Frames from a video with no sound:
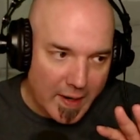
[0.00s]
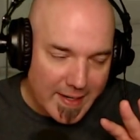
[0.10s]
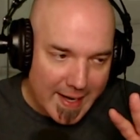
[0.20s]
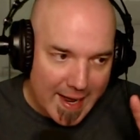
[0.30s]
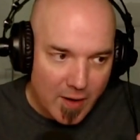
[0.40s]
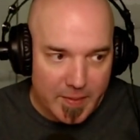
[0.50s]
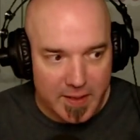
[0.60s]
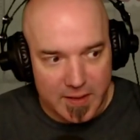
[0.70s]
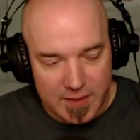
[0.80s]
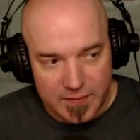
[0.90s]
now,
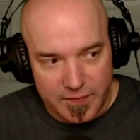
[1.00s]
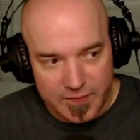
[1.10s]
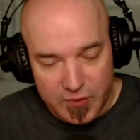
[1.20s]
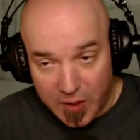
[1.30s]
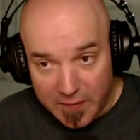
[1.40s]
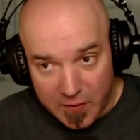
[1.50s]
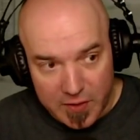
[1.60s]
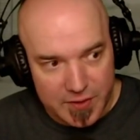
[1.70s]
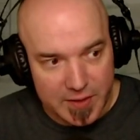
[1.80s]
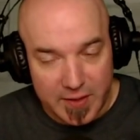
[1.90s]
because of
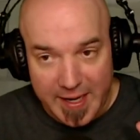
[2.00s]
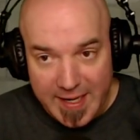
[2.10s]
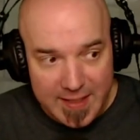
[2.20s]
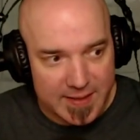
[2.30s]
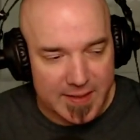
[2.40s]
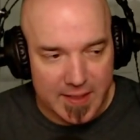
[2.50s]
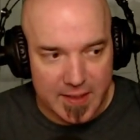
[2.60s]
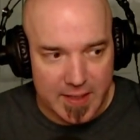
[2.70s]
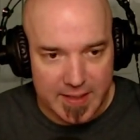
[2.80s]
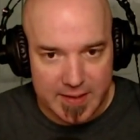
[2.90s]
servers and
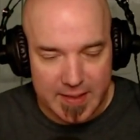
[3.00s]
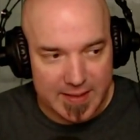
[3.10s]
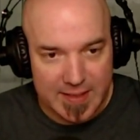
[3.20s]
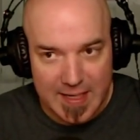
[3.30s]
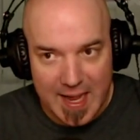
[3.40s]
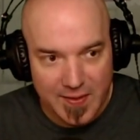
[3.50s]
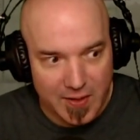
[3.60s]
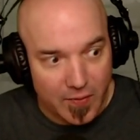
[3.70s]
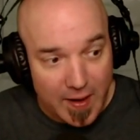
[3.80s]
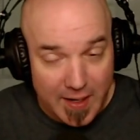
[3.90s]
latency, it's not the
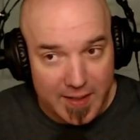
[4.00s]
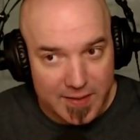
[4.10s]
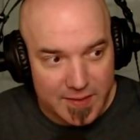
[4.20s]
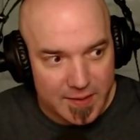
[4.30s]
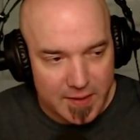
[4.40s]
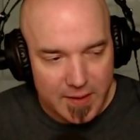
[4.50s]
greatest.